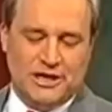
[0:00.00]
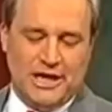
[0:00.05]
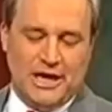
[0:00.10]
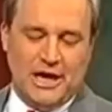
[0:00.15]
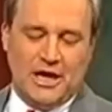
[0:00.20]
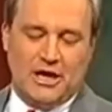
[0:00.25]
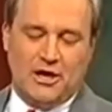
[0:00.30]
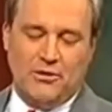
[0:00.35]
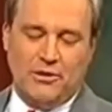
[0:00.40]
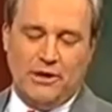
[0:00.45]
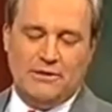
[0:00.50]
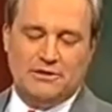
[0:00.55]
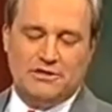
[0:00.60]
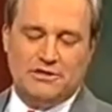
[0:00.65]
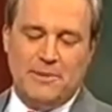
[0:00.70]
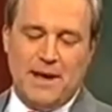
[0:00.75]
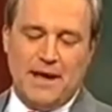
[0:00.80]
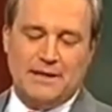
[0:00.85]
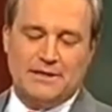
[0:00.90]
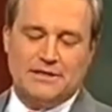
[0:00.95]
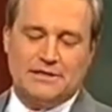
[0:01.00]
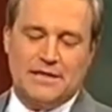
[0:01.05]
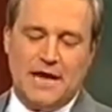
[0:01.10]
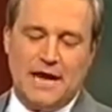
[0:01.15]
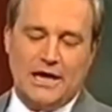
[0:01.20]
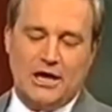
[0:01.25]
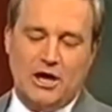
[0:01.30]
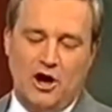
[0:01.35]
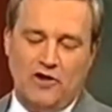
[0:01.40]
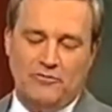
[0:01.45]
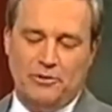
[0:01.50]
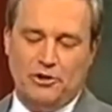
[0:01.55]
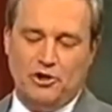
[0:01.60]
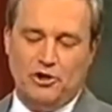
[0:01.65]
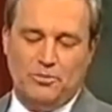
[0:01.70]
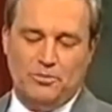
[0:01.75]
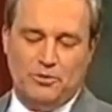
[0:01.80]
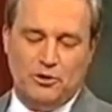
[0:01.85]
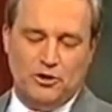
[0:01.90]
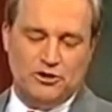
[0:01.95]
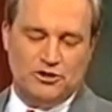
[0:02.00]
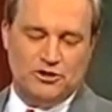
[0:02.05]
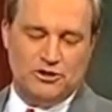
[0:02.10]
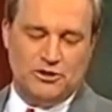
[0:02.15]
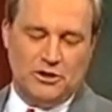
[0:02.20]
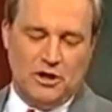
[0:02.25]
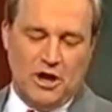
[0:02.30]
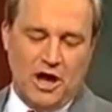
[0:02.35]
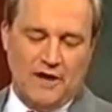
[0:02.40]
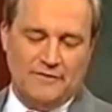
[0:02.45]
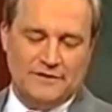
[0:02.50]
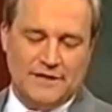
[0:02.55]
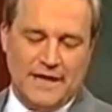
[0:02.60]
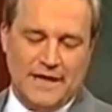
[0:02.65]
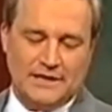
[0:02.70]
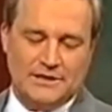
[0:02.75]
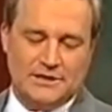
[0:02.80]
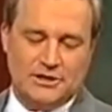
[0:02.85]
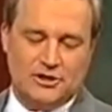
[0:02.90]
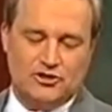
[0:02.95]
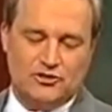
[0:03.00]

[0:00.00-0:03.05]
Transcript: singing career is about to take off, but your personal life takes a